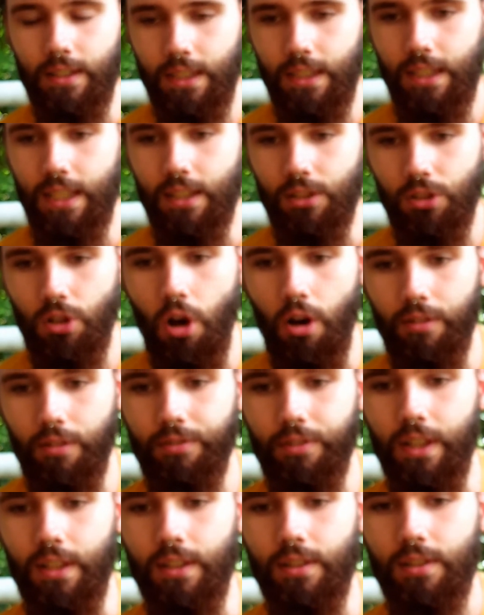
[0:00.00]
see as
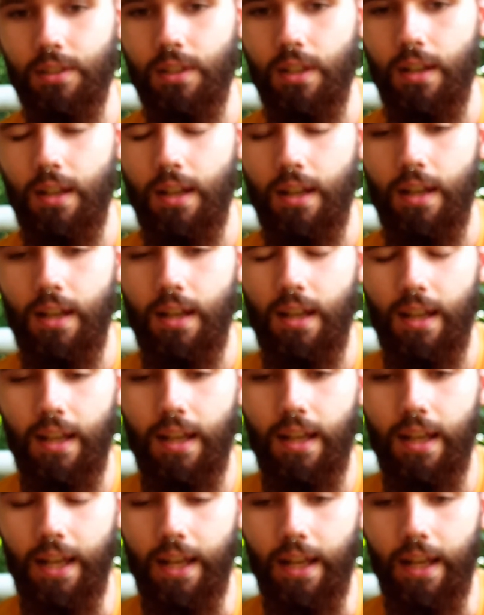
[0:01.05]
confidence,
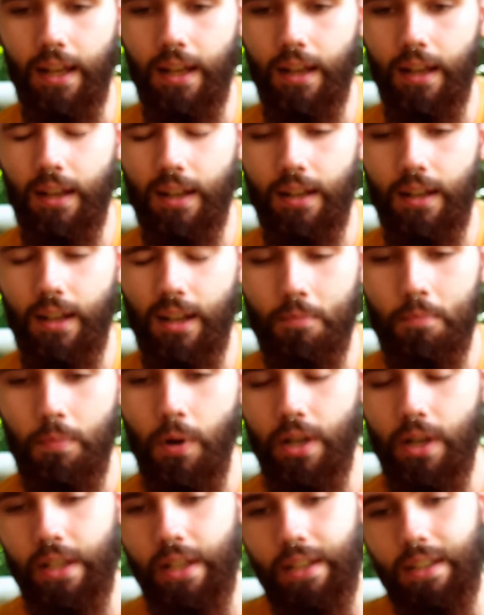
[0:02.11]
and
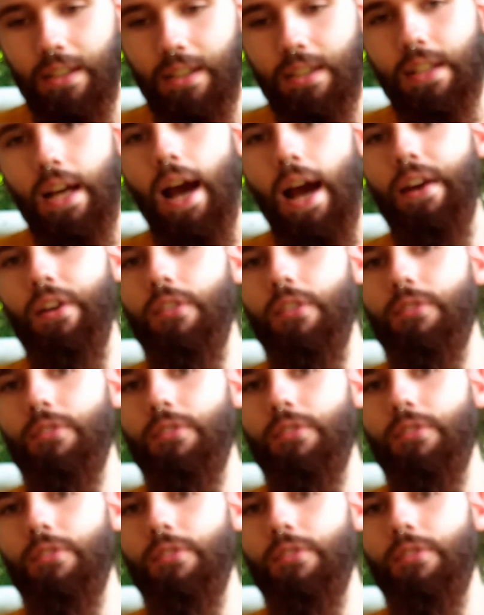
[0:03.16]
embodying this kind of